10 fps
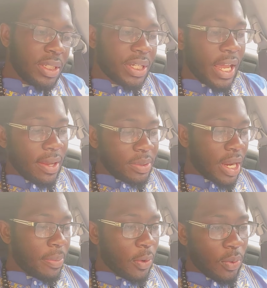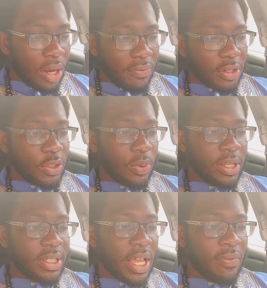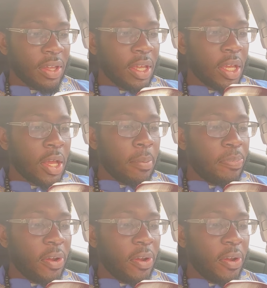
James chapter 1 and verse 27.